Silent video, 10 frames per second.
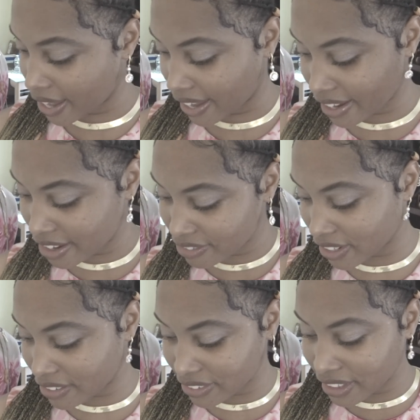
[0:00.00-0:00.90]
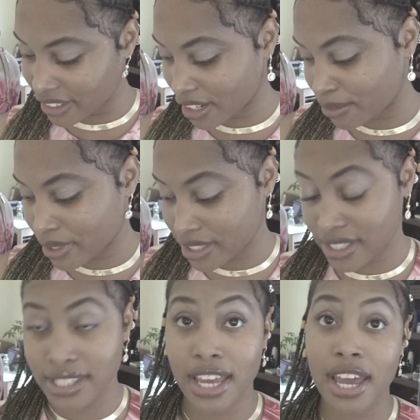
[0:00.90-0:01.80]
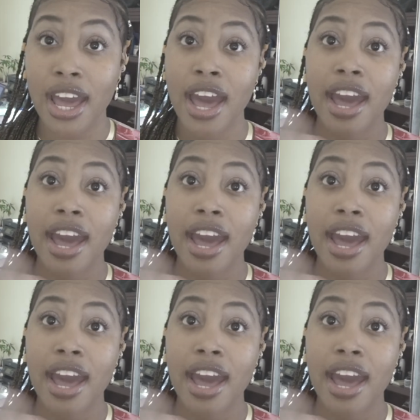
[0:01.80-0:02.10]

I covered everything that I wanted to say.